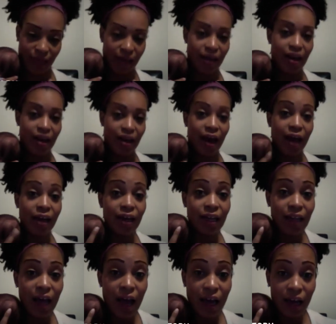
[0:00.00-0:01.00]
9
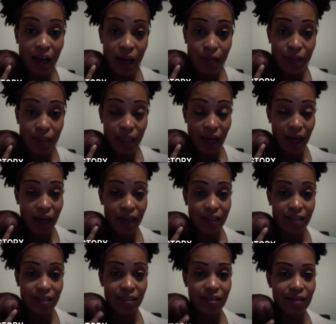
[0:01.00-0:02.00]
o'clock comes,
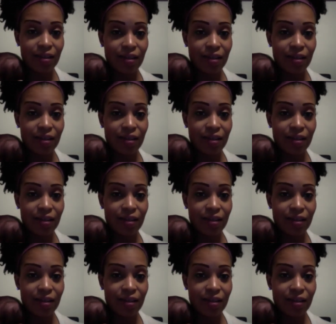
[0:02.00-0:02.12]
guys.